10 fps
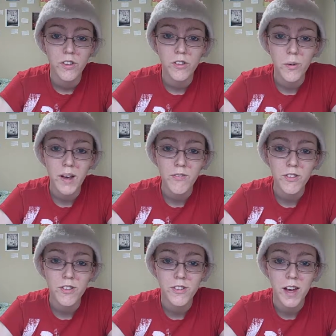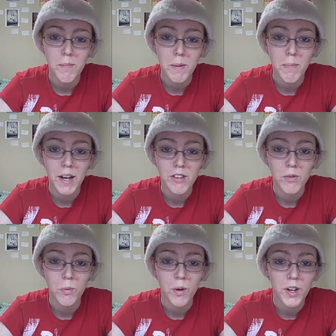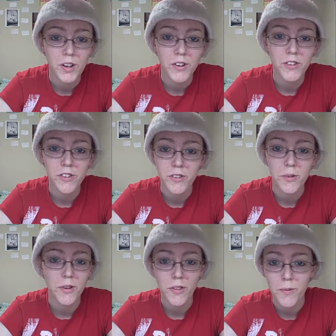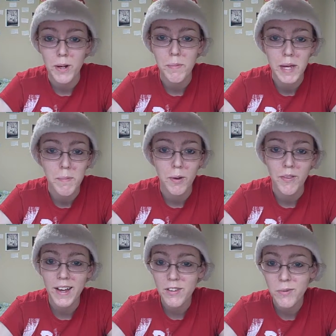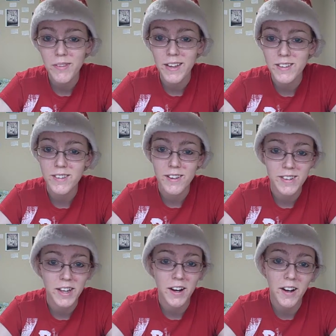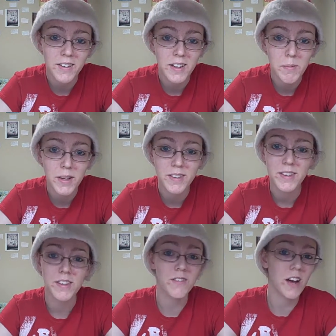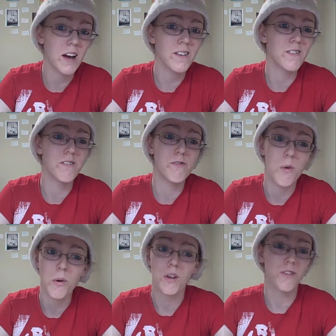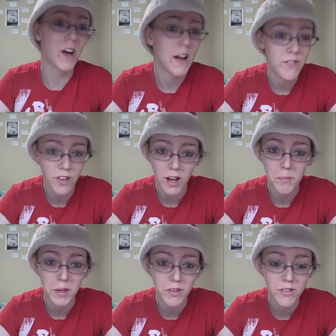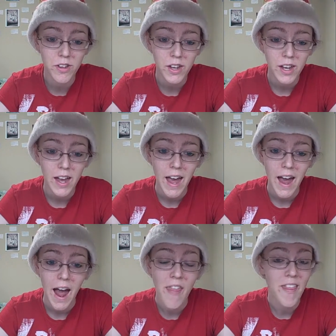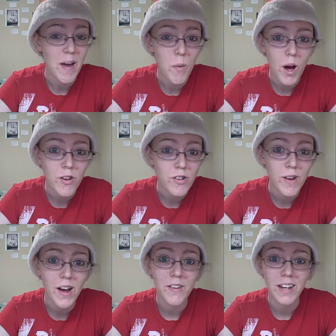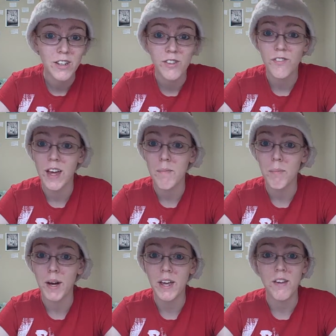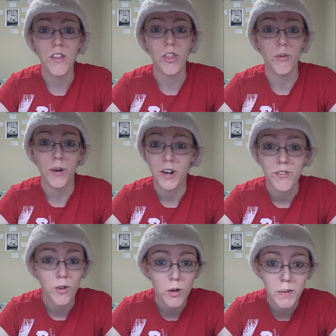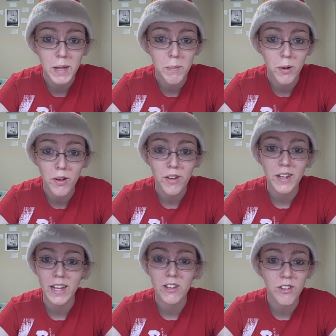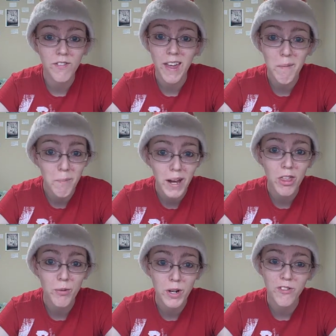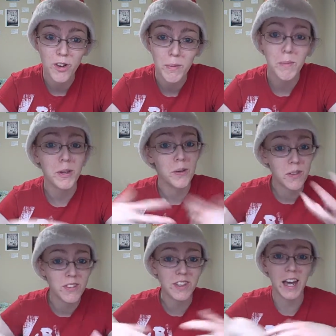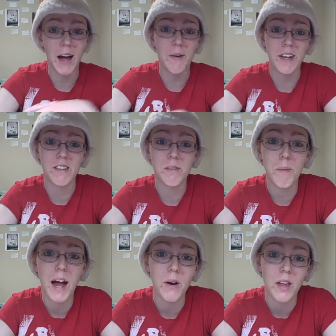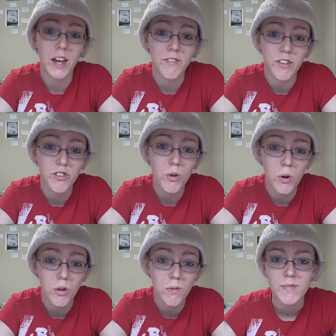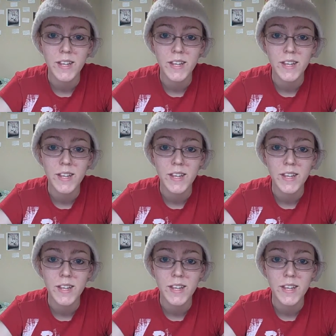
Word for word: So after a zombie bites one or two or three people, that's when things start to get ugly, because then you've got four or five zombies, and they wander around, each of them bite three or four people, each of them bite three or four people. You can see how it can spiral out of control.